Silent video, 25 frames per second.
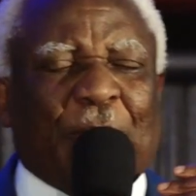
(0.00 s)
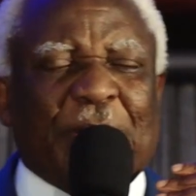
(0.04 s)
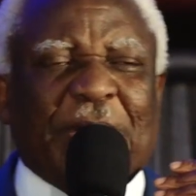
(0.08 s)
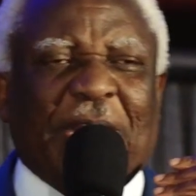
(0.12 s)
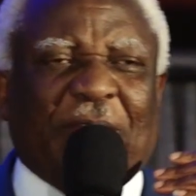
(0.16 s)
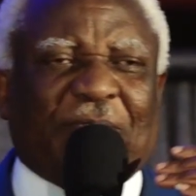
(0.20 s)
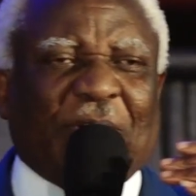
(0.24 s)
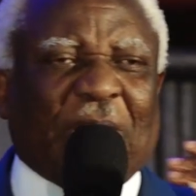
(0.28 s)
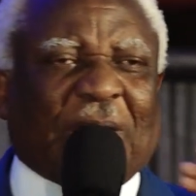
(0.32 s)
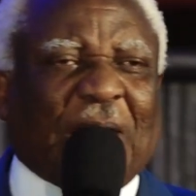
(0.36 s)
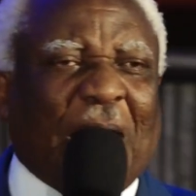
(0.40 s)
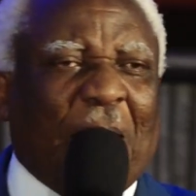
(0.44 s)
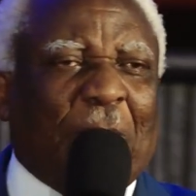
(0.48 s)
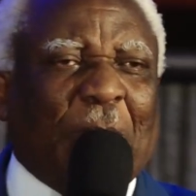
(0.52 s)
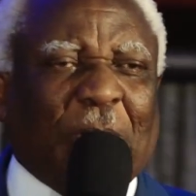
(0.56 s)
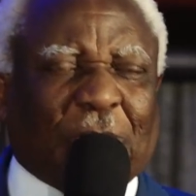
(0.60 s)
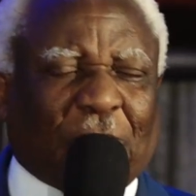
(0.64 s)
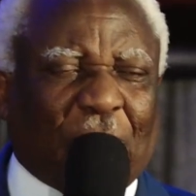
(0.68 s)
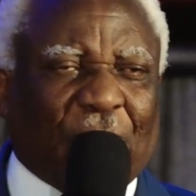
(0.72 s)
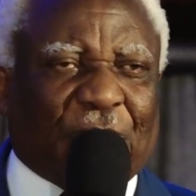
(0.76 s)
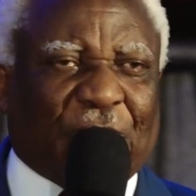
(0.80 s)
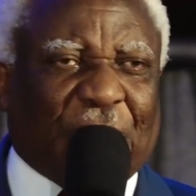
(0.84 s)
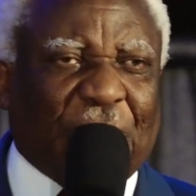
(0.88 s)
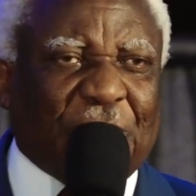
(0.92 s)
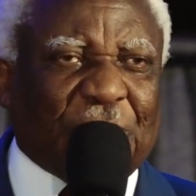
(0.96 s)
will never come
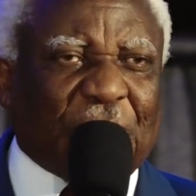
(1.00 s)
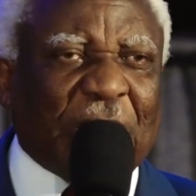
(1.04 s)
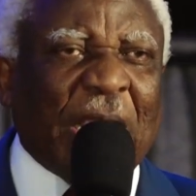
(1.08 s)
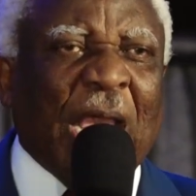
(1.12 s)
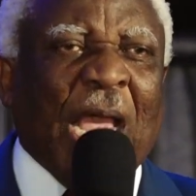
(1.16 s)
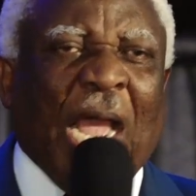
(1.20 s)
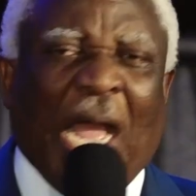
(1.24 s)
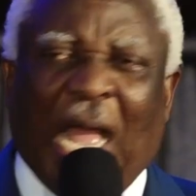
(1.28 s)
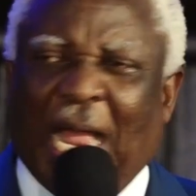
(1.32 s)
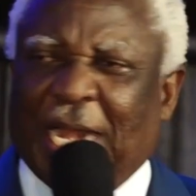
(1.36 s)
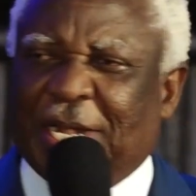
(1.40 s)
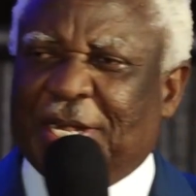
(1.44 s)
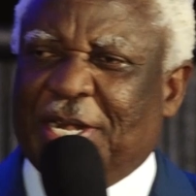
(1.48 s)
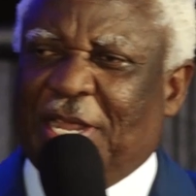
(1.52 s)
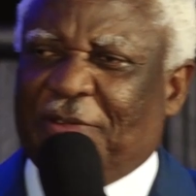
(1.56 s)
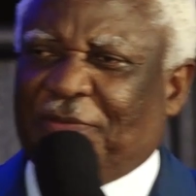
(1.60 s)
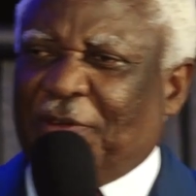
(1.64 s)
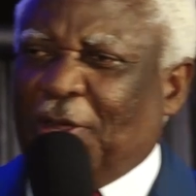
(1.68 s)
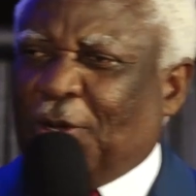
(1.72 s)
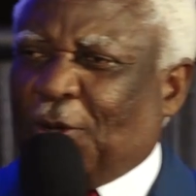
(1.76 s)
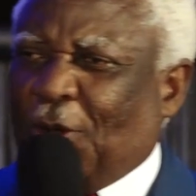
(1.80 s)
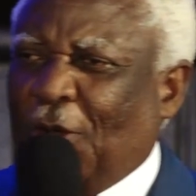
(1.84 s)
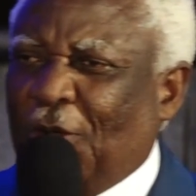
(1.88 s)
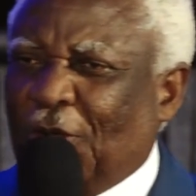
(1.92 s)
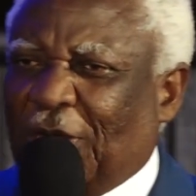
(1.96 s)
out of this. I'll
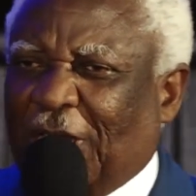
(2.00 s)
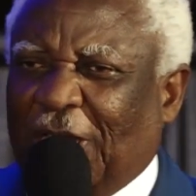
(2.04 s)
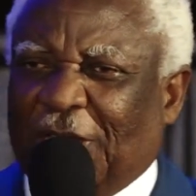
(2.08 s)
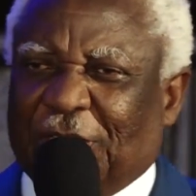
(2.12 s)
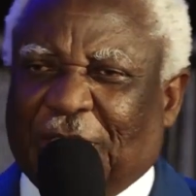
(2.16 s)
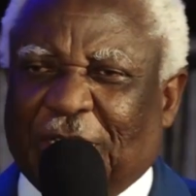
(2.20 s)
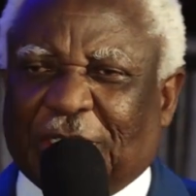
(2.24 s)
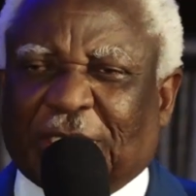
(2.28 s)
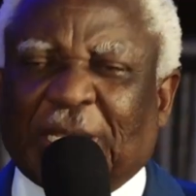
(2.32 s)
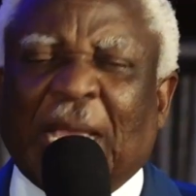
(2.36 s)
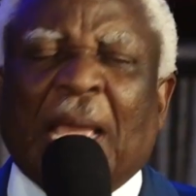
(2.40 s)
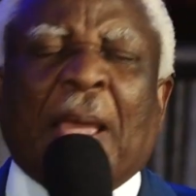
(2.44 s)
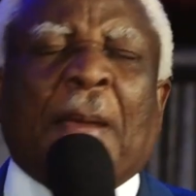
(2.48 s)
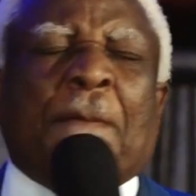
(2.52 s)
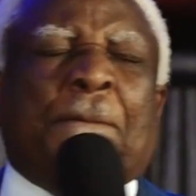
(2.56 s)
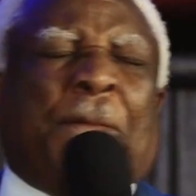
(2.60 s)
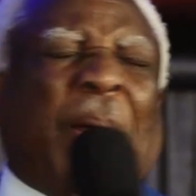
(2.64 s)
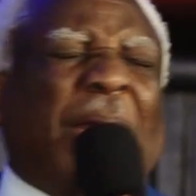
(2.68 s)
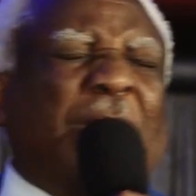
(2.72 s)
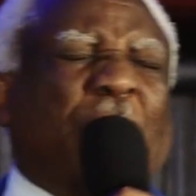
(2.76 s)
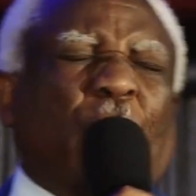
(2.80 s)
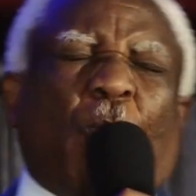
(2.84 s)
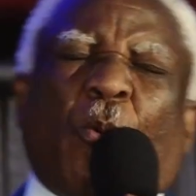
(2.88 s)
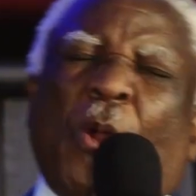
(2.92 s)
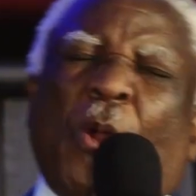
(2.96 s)
never conquer this. But